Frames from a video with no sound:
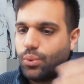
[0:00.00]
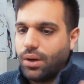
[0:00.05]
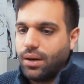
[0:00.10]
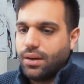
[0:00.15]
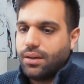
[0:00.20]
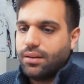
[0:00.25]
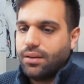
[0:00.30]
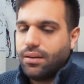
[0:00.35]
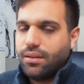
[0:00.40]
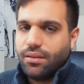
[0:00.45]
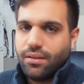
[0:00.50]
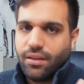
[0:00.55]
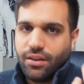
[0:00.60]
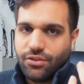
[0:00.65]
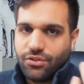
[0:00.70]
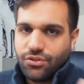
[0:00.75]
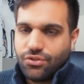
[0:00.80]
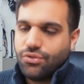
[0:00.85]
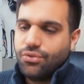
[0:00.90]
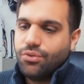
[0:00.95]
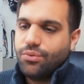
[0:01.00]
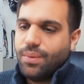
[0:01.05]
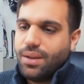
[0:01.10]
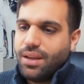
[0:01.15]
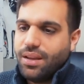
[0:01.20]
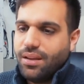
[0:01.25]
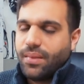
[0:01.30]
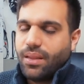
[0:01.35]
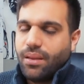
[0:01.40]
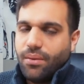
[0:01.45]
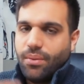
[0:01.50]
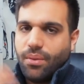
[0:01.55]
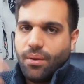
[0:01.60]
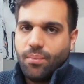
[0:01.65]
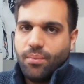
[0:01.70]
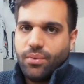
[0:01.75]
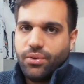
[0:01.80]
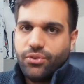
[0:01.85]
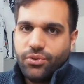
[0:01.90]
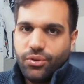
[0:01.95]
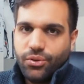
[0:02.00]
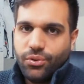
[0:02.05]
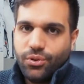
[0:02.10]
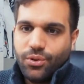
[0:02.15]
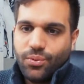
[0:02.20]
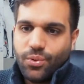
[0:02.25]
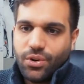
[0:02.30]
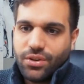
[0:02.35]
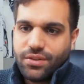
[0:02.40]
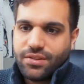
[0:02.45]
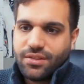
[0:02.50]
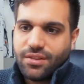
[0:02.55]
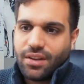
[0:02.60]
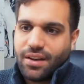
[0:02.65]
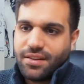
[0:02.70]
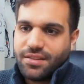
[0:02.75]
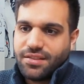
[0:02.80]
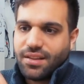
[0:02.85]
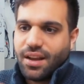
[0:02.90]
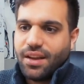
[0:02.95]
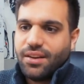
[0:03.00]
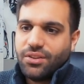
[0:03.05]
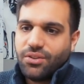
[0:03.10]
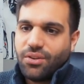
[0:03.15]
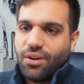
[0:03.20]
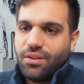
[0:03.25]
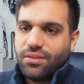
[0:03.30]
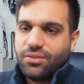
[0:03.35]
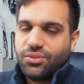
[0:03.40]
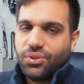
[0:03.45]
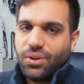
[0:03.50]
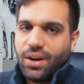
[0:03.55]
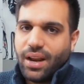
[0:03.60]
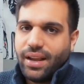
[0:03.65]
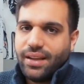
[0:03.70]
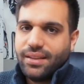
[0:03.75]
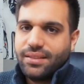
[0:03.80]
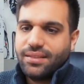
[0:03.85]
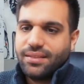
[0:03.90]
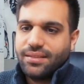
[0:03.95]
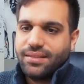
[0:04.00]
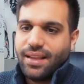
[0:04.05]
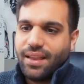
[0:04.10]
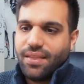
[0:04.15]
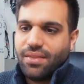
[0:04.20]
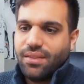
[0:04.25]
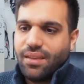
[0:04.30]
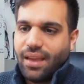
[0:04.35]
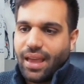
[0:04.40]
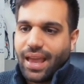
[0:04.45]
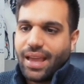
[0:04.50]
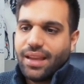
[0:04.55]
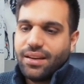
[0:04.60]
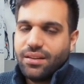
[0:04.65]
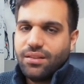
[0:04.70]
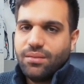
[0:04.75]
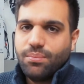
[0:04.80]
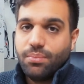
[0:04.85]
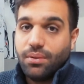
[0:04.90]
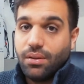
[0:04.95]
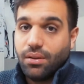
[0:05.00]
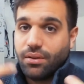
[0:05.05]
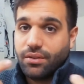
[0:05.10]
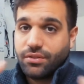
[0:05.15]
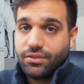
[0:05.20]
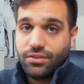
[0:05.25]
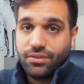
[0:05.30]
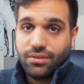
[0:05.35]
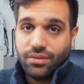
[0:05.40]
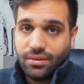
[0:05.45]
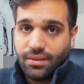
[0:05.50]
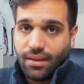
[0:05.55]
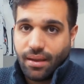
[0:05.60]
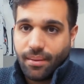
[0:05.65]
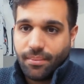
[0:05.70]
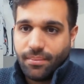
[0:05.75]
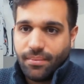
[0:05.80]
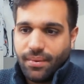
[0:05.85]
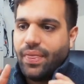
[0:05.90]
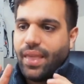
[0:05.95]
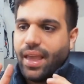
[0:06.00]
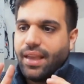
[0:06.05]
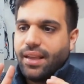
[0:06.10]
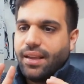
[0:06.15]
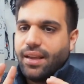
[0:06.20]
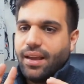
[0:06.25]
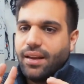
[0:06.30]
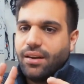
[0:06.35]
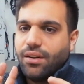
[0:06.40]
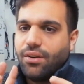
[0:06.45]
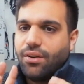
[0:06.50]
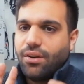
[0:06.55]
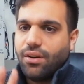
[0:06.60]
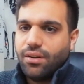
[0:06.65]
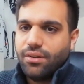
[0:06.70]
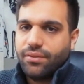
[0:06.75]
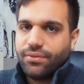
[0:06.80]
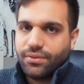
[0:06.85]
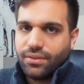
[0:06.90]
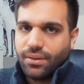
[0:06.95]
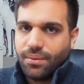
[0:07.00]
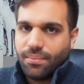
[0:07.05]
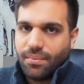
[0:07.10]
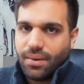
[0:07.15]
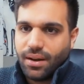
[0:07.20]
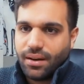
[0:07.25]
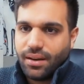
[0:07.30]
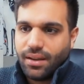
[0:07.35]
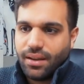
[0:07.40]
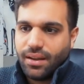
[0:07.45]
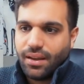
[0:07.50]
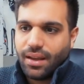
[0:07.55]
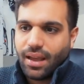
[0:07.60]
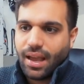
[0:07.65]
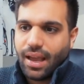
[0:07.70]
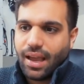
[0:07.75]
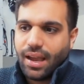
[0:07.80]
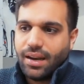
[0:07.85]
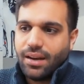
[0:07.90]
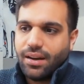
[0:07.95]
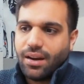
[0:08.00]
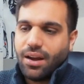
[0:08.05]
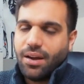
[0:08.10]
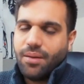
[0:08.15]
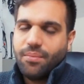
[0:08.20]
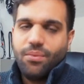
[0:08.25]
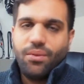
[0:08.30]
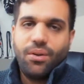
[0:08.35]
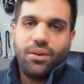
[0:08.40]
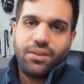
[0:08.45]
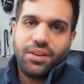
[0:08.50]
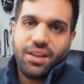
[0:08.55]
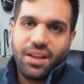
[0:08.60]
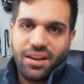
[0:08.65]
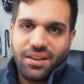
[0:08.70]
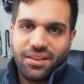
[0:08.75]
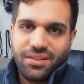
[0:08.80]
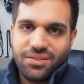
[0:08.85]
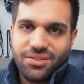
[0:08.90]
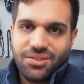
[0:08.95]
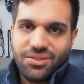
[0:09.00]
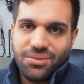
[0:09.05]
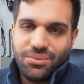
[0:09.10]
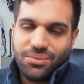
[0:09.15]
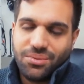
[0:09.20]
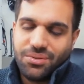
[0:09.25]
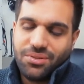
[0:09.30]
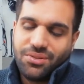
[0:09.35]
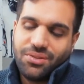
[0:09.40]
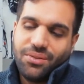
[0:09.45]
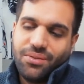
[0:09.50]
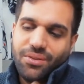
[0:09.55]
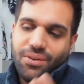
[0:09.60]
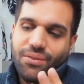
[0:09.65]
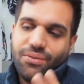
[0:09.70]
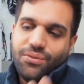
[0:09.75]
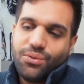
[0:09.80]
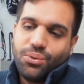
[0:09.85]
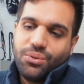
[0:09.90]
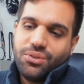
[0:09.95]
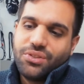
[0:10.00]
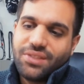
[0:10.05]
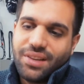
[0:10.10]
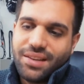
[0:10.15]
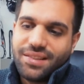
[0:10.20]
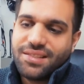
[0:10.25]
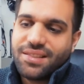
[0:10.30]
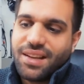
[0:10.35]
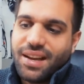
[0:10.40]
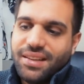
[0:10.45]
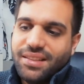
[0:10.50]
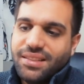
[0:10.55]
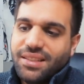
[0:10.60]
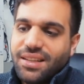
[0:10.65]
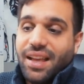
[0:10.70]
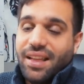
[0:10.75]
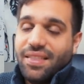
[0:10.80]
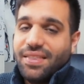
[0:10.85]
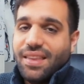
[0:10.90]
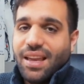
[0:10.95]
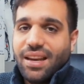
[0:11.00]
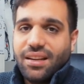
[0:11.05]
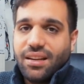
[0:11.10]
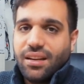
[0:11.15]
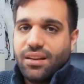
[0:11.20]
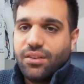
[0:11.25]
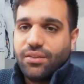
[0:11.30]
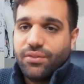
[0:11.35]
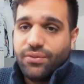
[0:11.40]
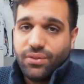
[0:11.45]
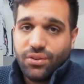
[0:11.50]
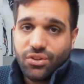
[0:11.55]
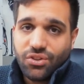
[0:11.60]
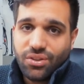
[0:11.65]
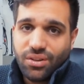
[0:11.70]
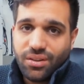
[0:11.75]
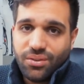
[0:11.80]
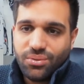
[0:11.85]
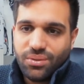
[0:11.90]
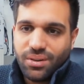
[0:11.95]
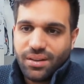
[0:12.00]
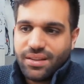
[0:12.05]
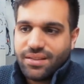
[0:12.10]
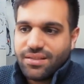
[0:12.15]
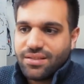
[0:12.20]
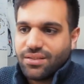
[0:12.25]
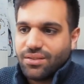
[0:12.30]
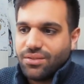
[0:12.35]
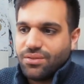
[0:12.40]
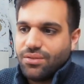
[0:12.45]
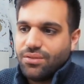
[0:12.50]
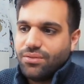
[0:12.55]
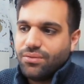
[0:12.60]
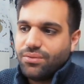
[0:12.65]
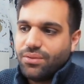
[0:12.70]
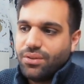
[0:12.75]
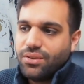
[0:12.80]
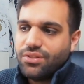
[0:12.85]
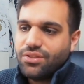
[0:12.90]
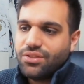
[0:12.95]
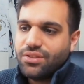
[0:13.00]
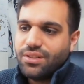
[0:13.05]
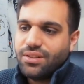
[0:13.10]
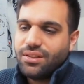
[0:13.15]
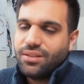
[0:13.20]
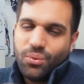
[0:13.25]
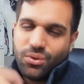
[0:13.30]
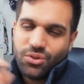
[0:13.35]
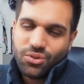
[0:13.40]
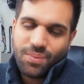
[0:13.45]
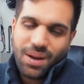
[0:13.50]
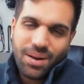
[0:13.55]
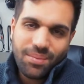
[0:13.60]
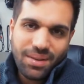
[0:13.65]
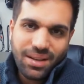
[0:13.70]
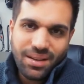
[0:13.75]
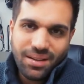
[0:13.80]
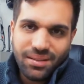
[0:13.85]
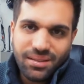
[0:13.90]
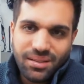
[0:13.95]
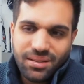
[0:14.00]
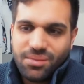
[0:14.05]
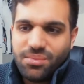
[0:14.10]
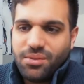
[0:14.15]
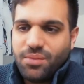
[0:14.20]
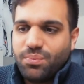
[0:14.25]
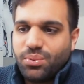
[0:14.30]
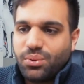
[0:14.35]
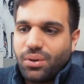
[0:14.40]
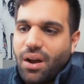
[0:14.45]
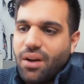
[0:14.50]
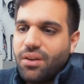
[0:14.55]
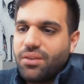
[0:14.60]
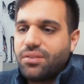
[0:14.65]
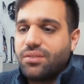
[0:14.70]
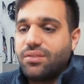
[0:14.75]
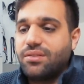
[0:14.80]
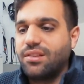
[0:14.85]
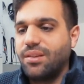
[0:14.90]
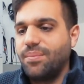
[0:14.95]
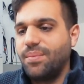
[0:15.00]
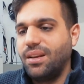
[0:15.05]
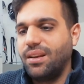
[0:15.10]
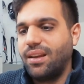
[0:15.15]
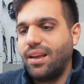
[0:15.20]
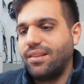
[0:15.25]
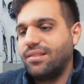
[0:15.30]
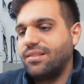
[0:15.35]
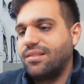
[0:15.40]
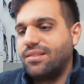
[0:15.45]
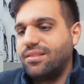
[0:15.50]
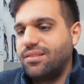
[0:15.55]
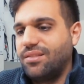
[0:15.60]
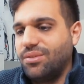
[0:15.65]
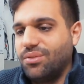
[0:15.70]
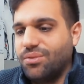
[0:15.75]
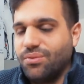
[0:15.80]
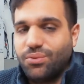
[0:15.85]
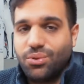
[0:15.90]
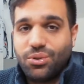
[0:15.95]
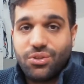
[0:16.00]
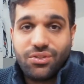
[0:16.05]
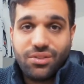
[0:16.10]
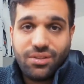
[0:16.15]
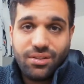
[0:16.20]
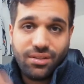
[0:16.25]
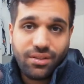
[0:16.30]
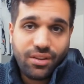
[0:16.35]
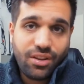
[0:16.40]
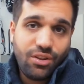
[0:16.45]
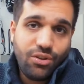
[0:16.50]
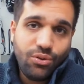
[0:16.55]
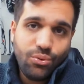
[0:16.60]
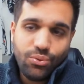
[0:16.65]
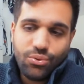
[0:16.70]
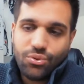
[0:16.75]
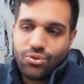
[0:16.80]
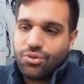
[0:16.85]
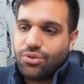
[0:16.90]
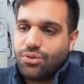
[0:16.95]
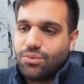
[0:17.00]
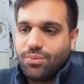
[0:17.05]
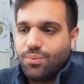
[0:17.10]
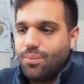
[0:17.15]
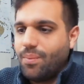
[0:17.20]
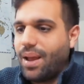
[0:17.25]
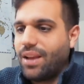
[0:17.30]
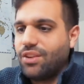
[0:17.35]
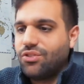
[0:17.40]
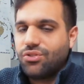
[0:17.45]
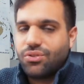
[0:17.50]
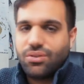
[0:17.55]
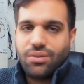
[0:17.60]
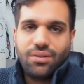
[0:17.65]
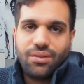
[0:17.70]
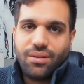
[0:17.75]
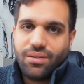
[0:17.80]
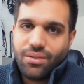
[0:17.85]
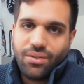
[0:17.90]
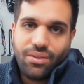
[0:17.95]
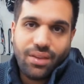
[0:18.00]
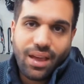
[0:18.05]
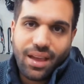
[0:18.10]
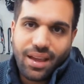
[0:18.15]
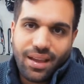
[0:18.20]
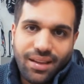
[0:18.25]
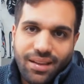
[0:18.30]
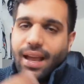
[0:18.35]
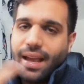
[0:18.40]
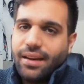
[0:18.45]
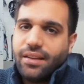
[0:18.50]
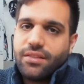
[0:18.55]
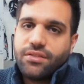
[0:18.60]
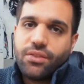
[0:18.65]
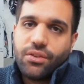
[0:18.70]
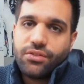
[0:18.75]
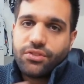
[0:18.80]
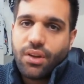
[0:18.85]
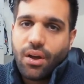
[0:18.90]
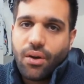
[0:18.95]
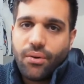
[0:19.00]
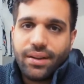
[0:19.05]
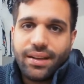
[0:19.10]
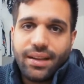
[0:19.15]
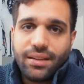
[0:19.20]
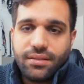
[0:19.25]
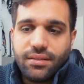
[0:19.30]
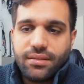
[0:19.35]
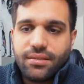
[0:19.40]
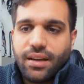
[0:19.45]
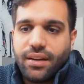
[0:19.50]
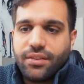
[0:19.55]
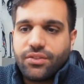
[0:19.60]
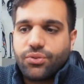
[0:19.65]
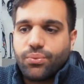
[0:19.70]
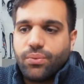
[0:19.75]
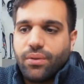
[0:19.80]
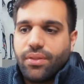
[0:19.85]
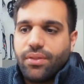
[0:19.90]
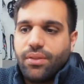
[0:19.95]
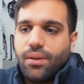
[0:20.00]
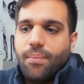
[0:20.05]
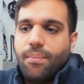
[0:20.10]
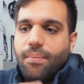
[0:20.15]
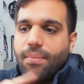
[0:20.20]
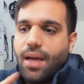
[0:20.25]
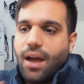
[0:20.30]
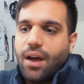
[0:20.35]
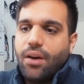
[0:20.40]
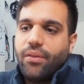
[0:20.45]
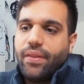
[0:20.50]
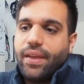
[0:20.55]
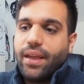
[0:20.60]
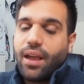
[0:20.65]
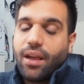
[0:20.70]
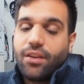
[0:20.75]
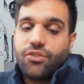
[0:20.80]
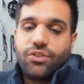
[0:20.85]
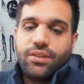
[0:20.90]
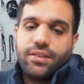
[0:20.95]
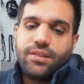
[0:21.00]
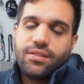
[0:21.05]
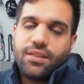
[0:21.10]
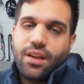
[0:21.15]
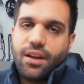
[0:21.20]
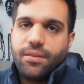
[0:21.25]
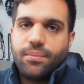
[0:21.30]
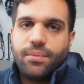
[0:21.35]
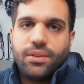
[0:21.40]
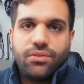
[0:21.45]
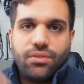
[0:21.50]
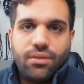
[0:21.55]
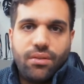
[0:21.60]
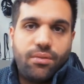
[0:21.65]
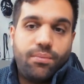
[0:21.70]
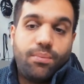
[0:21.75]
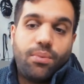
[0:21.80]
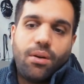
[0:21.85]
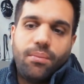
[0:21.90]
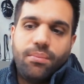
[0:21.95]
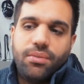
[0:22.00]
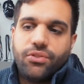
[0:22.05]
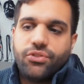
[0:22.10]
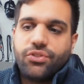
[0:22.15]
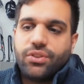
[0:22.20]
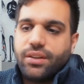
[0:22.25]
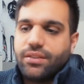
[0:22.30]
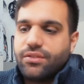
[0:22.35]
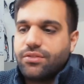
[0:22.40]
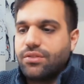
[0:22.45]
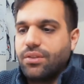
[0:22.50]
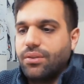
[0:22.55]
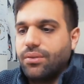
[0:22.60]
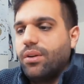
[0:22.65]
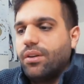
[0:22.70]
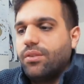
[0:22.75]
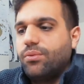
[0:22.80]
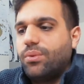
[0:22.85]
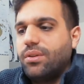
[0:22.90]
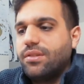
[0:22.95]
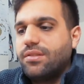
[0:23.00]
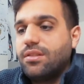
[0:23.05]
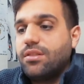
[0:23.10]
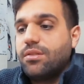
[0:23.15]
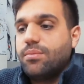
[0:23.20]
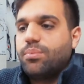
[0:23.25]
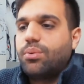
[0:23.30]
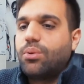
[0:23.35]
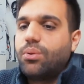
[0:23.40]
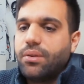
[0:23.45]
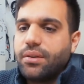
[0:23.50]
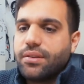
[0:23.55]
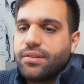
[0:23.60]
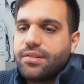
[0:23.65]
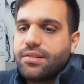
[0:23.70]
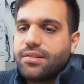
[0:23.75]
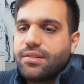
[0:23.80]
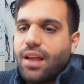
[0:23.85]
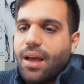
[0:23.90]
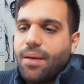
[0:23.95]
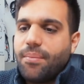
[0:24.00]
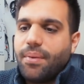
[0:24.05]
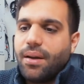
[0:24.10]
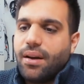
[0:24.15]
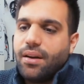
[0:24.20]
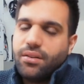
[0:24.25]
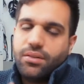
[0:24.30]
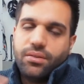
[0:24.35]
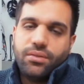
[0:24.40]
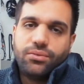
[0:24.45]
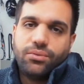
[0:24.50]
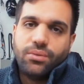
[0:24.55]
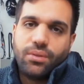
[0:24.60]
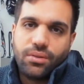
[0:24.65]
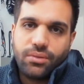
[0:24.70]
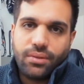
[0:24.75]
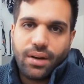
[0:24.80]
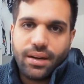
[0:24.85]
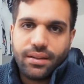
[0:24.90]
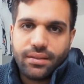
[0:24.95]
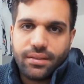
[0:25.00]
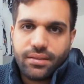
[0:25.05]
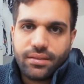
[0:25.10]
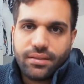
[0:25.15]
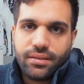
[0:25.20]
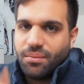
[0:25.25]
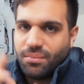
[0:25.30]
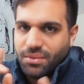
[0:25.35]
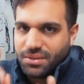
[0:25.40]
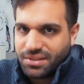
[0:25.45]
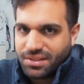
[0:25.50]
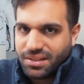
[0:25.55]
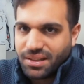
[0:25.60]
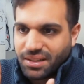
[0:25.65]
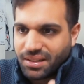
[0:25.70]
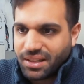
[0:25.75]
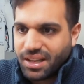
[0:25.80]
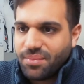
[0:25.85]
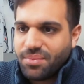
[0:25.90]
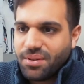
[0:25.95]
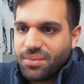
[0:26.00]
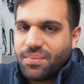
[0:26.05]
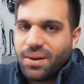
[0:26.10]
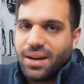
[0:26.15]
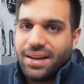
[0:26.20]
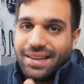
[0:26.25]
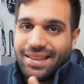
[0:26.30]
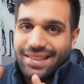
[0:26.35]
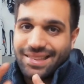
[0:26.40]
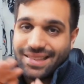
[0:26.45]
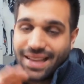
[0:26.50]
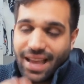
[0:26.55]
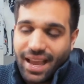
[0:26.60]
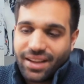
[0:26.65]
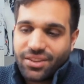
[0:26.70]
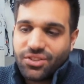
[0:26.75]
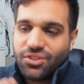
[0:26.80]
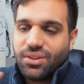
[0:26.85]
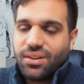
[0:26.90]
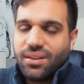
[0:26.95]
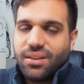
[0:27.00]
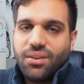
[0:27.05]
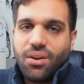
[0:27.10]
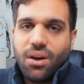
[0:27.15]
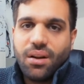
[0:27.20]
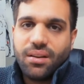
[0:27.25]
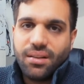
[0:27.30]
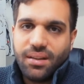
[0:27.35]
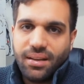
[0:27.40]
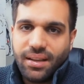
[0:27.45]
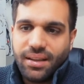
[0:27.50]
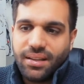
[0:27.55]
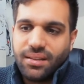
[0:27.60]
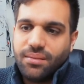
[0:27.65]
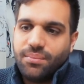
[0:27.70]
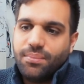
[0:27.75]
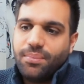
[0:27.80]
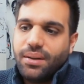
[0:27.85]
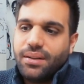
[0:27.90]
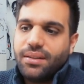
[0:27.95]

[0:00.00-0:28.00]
One, they sue me. And number two was I sign a contract that the edit belongs to them. They get all of the money and I'm not getting sued. So of course I signed it. It then got officially released on Universal, which made me a little bit proud because I mean, yes, Universal, huge, major thing. And that's also how I got in touch with them now. They actually signed me to their publishing. So it was an important step and I don't regret it. But still, keep in mind, it's actually not legal.